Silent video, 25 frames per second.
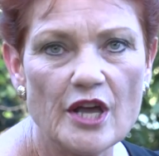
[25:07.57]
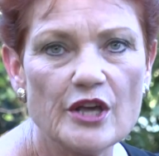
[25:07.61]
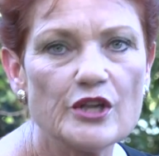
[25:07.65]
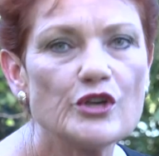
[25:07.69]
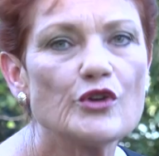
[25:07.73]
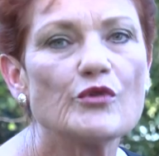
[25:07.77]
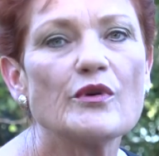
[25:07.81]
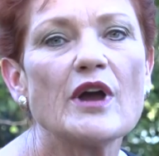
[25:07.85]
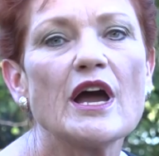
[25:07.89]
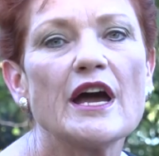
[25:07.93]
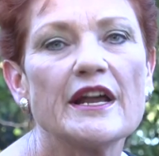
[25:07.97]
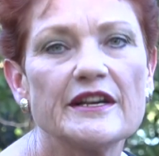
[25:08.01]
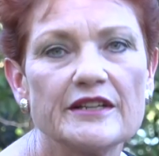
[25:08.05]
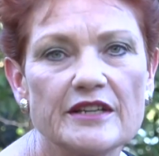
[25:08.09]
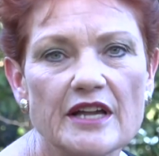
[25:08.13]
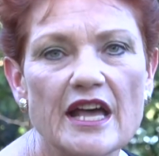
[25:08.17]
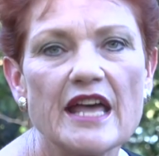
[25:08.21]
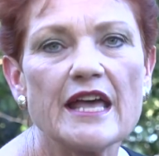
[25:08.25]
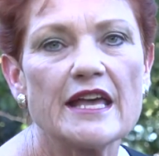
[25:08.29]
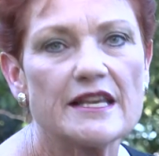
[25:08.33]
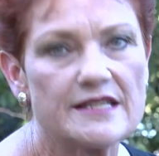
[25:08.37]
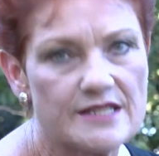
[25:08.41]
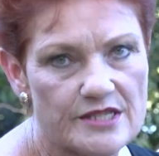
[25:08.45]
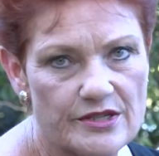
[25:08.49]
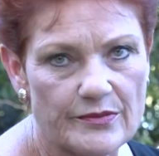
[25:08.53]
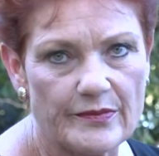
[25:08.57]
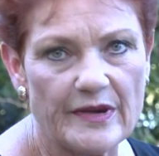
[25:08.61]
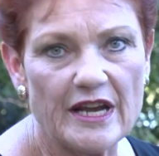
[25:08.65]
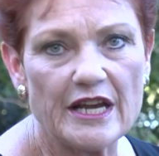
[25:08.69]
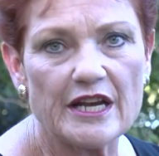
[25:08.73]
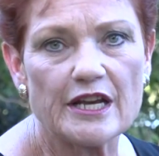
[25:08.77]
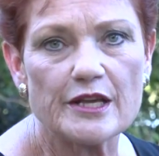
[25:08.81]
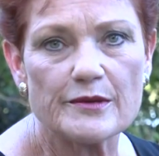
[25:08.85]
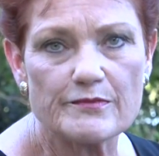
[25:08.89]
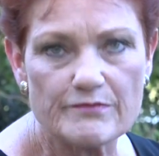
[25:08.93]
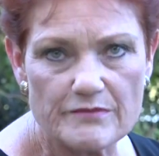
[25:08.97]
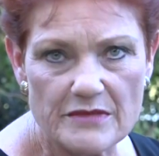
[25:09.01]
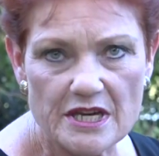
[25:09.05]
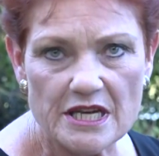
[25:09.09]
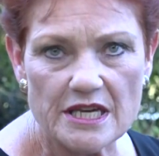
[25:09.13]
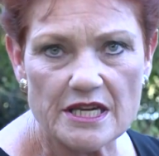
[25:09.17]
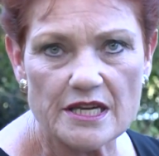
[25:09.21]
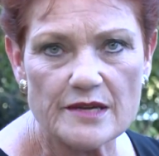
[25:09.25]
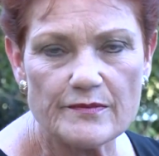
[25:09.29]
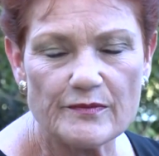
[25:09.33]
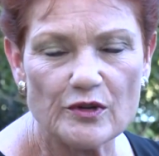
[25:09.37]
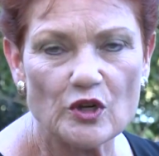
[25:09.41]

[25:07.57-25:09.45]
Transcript: you're underestimating me,